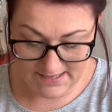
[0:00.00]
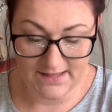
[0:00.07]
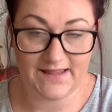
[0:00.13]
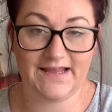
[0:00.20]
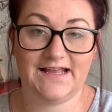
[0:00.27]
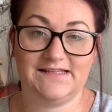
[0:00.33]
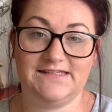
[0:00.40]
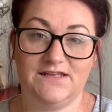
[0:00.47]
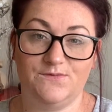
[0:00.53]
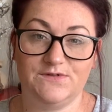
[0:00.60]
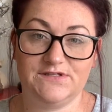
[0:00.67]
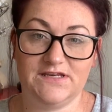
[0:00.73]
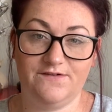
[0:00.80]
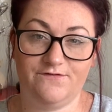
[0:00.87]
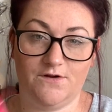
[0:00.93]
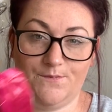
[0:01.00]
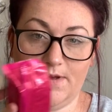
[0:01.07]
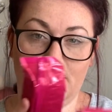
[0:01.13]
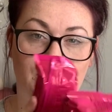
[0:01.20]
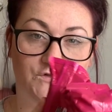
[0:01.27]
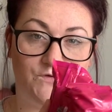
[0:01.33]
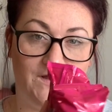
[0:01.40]
like I said, it was 3 for
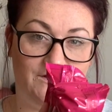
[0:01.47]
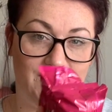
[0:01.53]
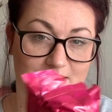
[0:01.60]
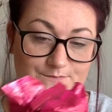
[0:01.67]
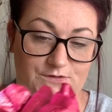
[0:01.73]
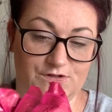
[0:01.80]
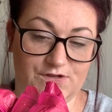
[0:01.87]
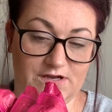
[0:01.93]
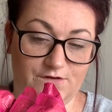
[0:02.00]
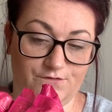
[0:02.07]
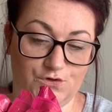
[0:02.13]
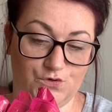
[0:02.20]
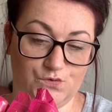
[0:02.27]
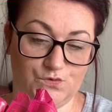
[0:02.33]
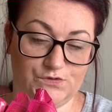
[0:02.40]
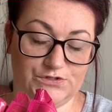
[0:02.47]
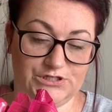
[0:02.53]
£1, so I grabbed 3 of those